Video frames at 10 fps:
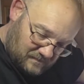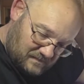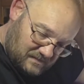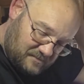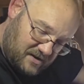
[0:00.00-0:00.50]

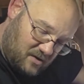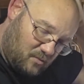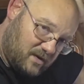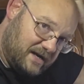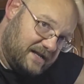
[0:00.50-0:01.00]
depending on
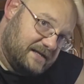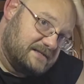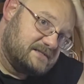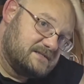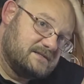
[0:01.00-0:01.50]
what it
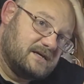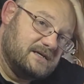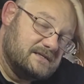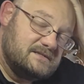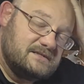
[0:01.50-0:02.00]
is,
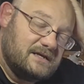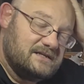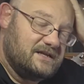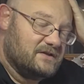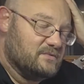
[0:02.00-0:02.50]
because
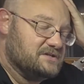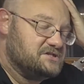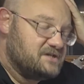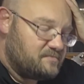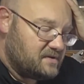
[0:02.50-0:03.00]
dealing with
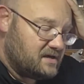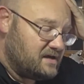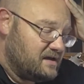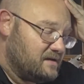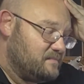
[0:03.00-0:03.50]

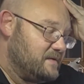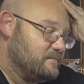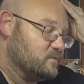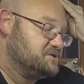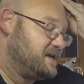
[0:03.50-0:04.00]
shipping,
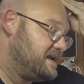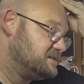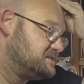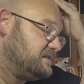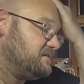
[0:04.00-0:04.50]
people
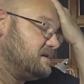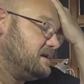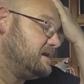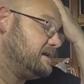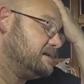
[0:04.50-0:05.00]
changing
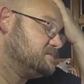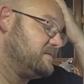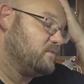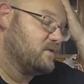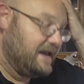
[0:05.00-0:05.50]
things,
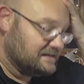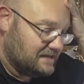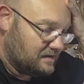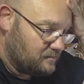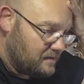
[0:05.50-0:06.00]
people can't
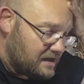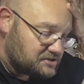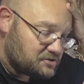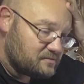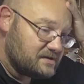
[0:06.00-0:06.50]
take
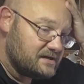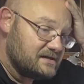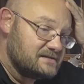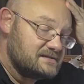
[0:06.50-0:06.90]
measurements.